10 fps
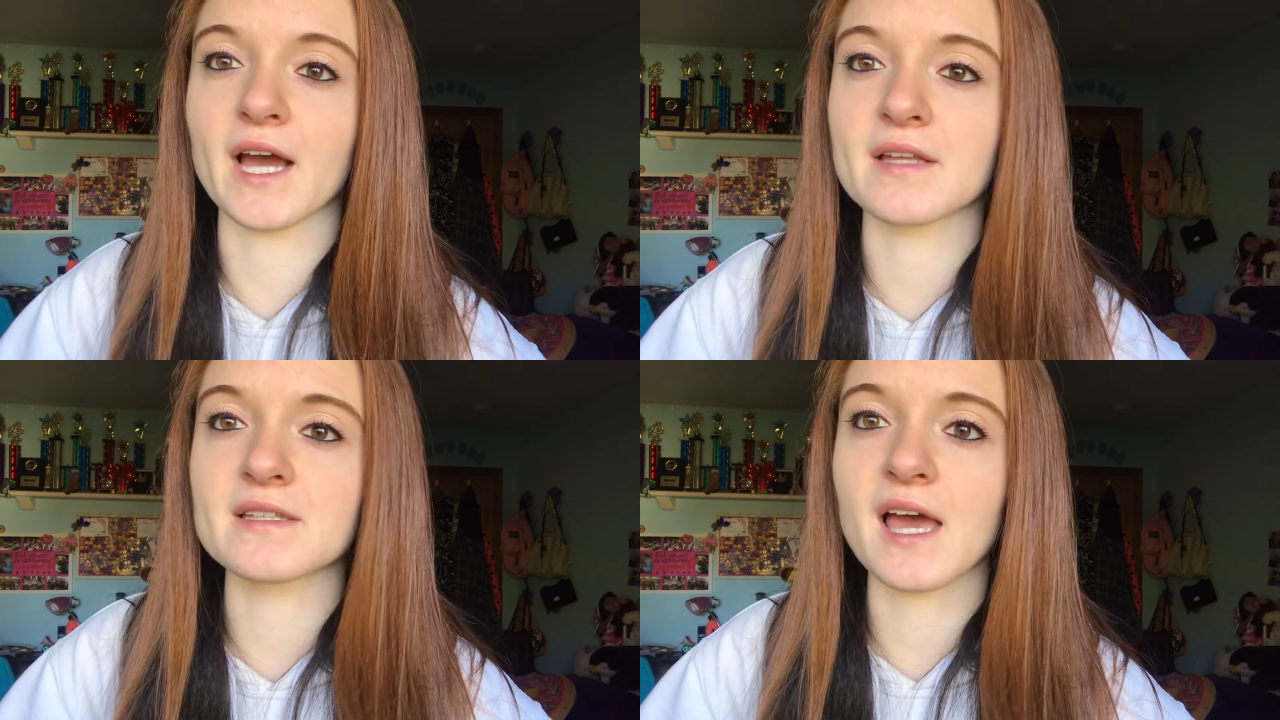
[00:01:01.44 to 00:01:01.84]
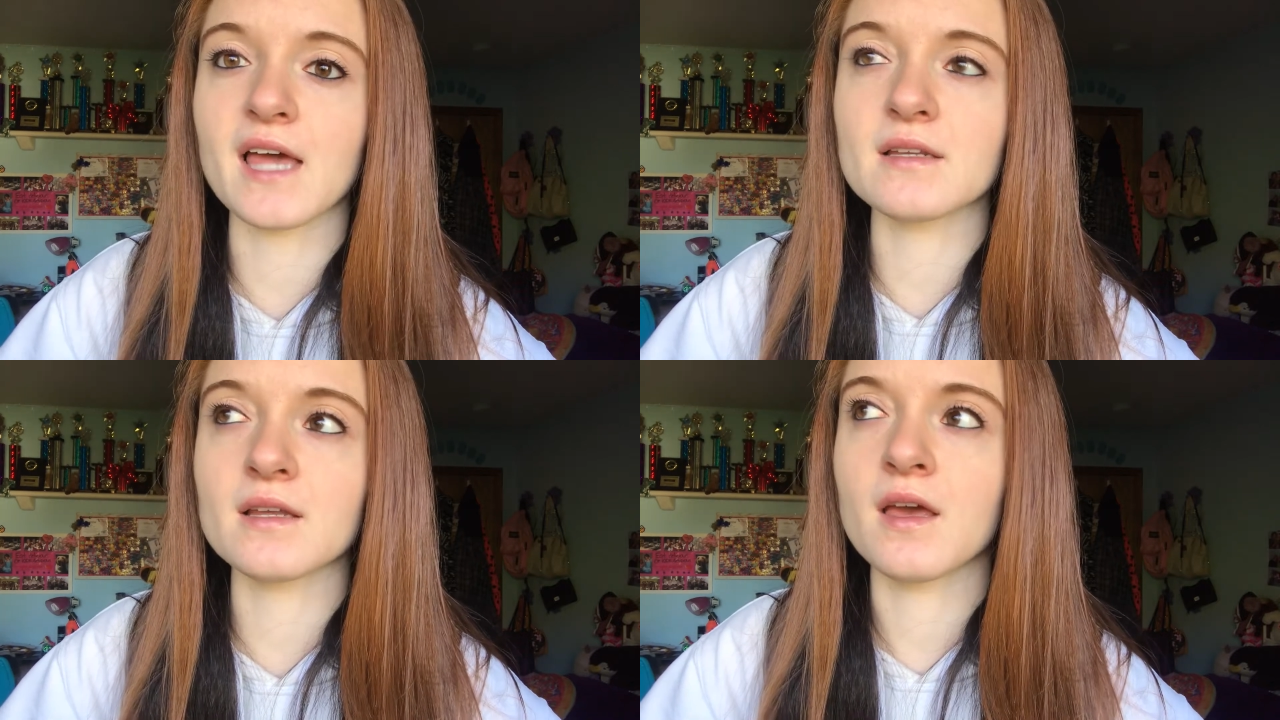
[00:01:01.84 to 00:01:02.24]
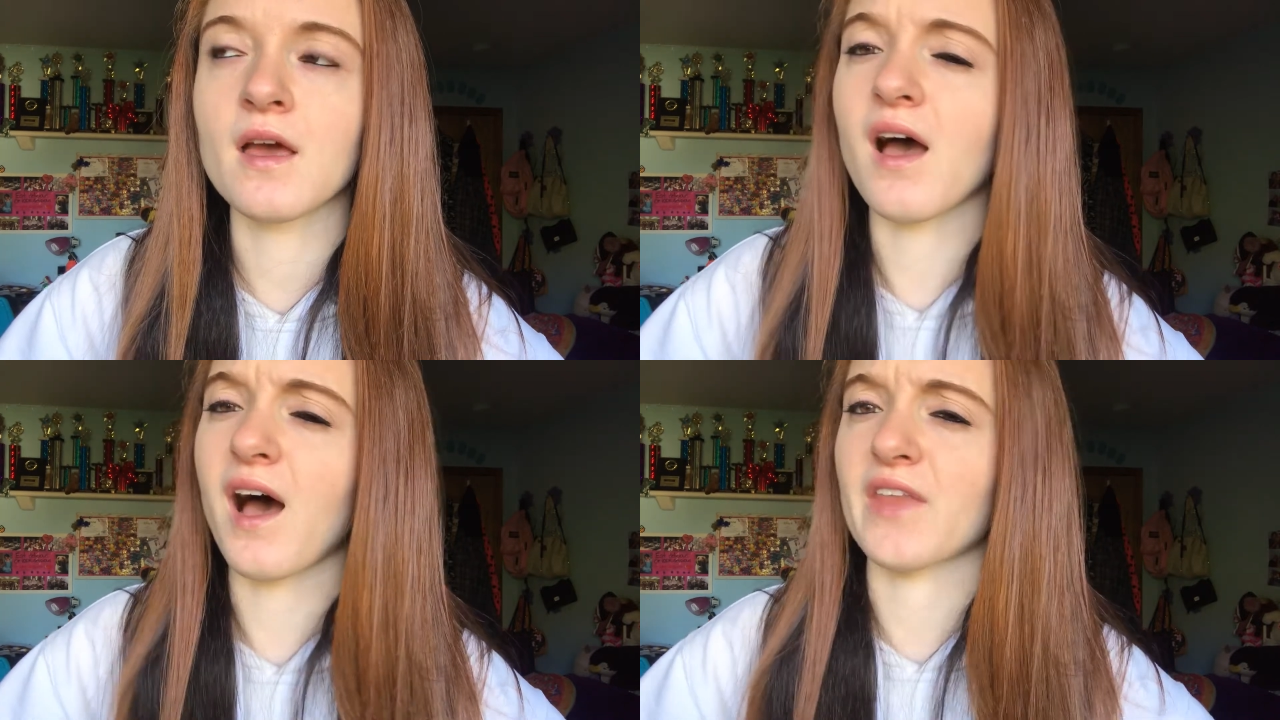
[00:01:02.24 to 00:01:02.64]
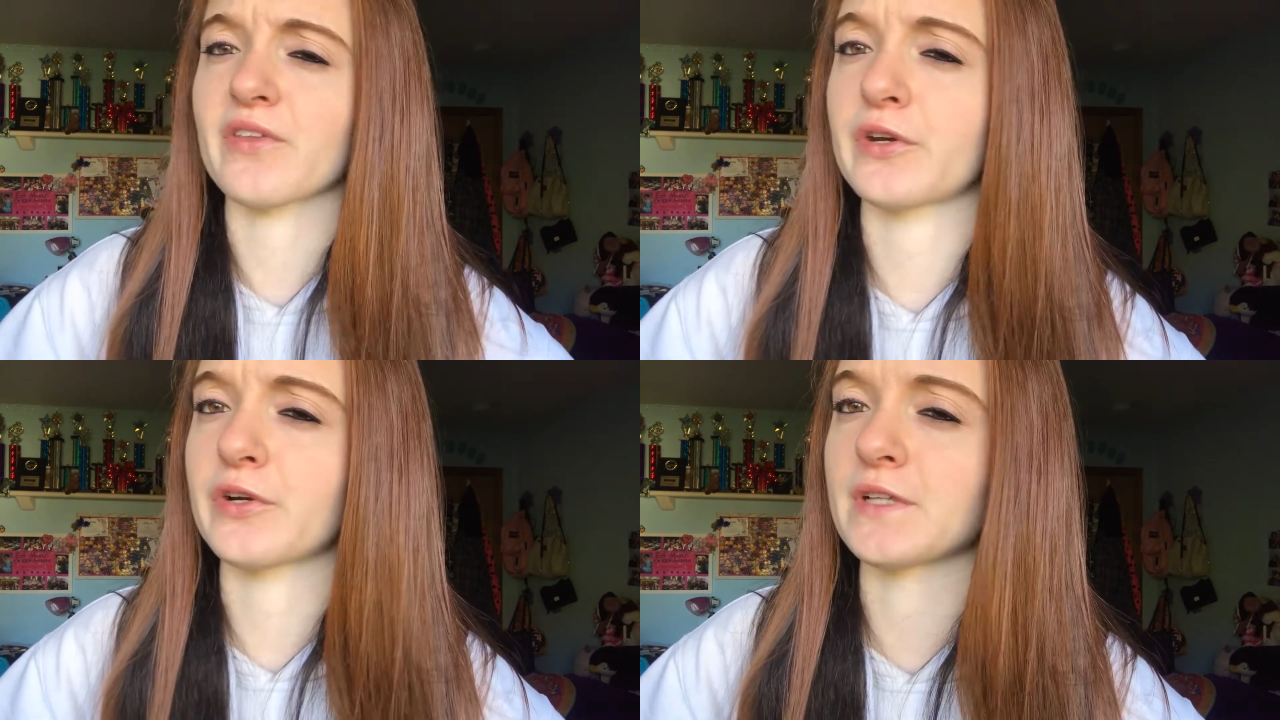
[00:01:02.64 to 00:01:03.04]
out of 10. I
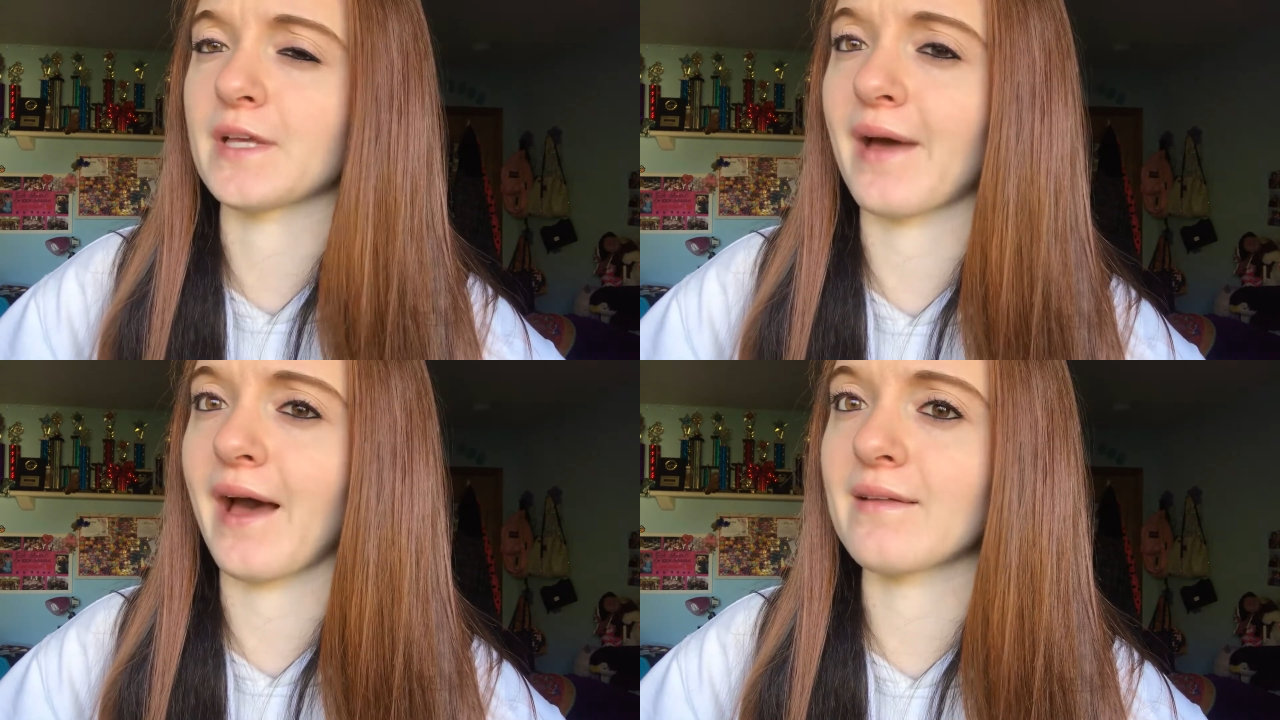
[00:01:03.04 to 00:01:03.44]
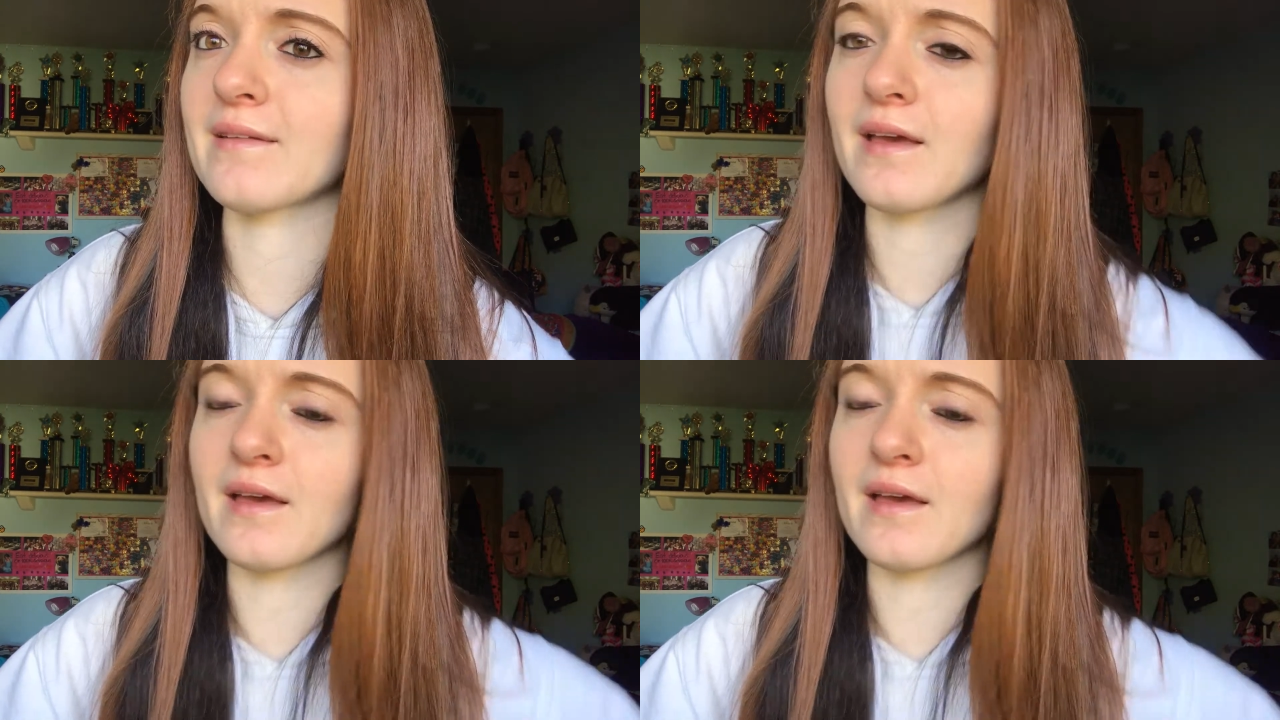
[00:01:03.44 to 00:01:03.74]
thought it hurt really bad.